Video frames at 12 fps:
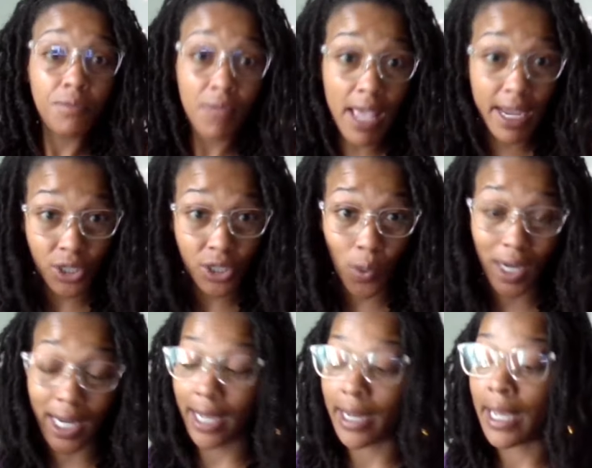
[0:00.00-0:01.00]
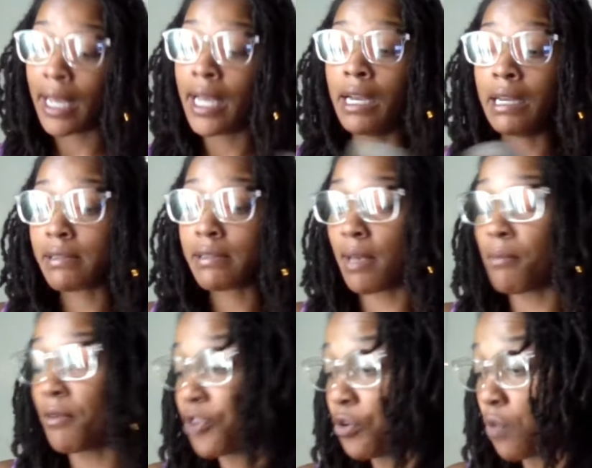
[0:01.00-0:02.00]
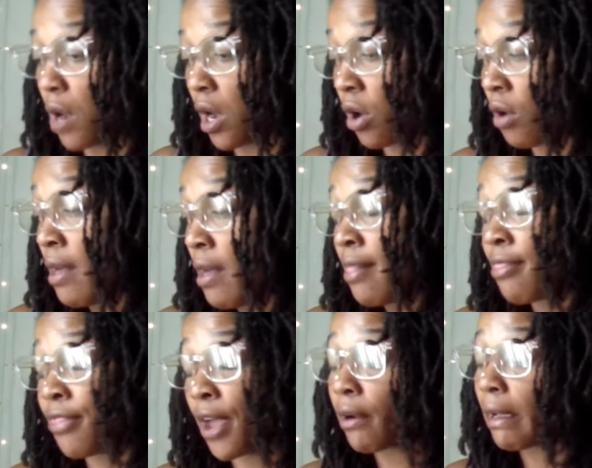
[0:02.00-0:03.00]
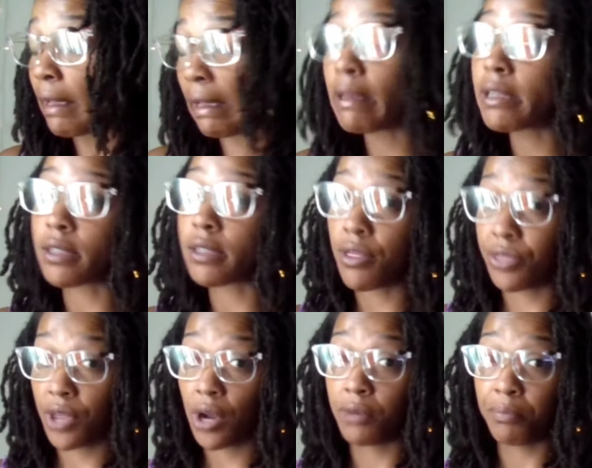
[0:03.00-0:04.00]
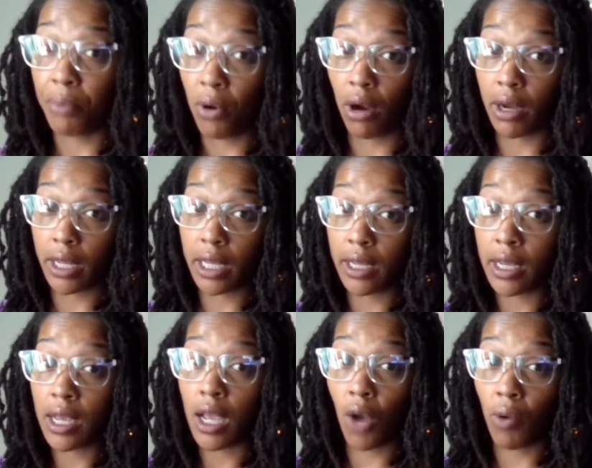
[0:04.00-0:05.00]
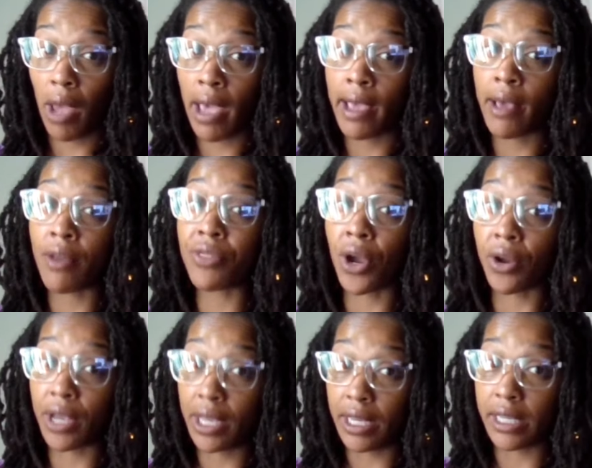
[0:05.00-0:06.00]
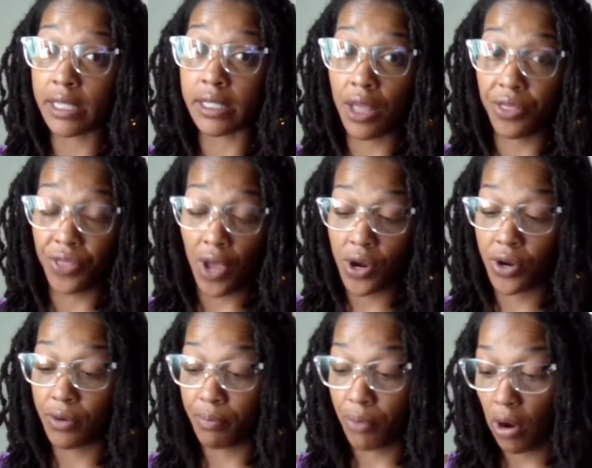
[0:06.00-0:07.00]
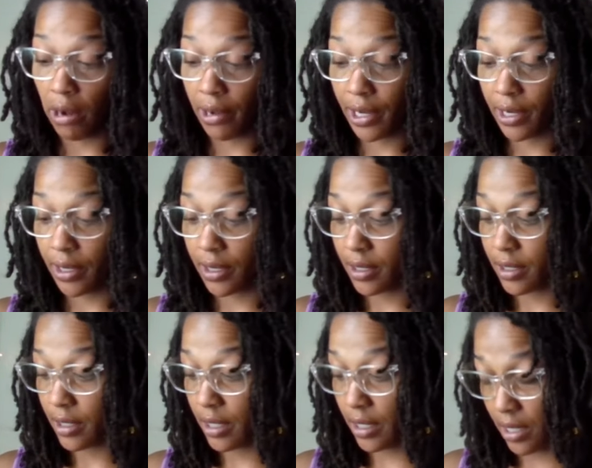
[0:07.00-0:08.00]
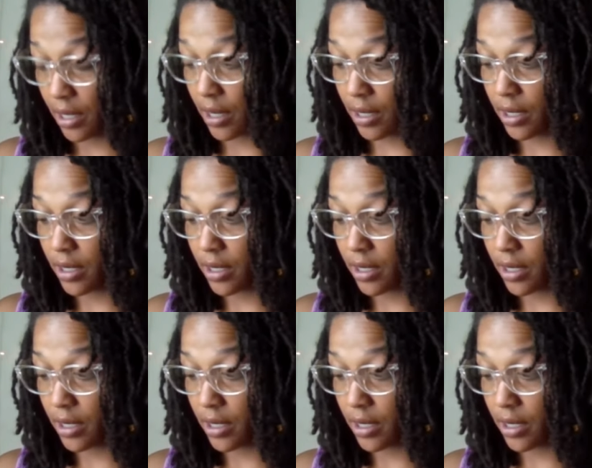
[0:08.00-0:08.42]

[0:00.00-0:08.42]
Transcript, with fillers: ignoring it some of you all, there is a third party. Okay. There is a third party here.